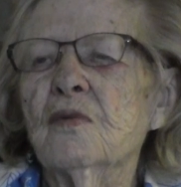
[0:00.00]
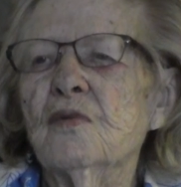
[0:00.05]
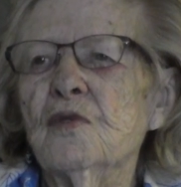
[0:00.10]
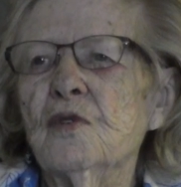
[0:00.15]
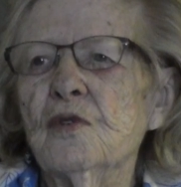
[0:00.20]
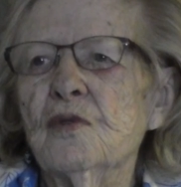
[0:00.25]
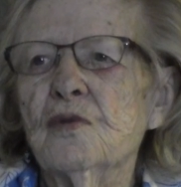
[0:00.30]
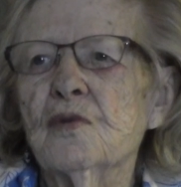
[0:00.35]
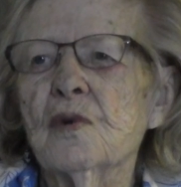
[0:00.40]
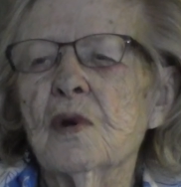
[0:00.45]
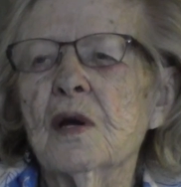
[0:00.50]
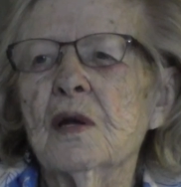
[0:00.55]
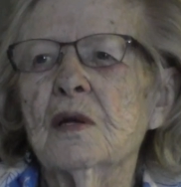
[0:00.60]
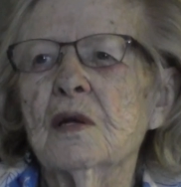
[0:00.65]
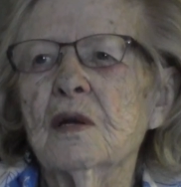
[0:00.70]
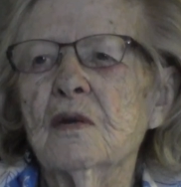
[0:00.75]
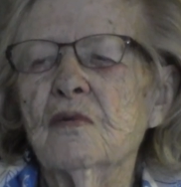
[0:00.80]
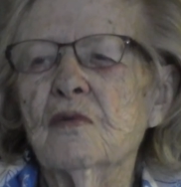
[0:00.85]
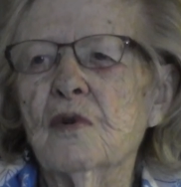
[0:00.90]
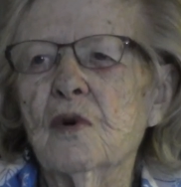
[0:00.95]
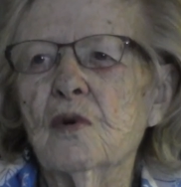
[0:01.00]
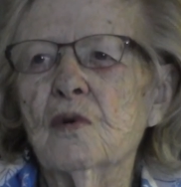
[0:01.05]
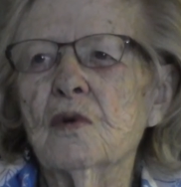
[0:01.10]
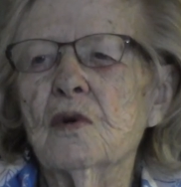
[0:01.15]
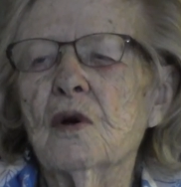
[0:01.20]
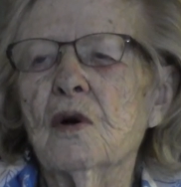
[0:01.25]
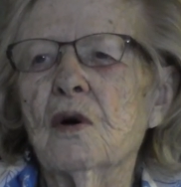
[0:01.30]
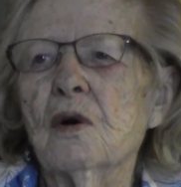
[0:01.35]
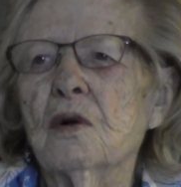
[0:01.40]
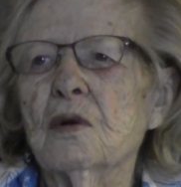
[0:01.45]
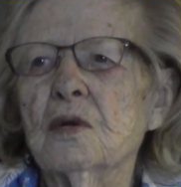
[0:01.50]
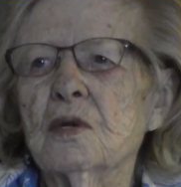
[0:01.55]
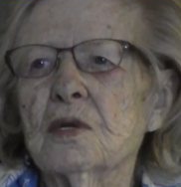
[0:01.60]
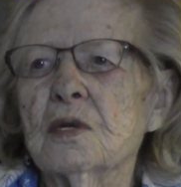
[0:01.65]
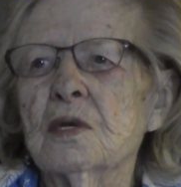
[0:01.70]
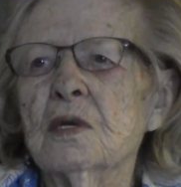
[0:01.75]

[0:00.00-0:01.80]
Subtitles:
a few threatening phone calls.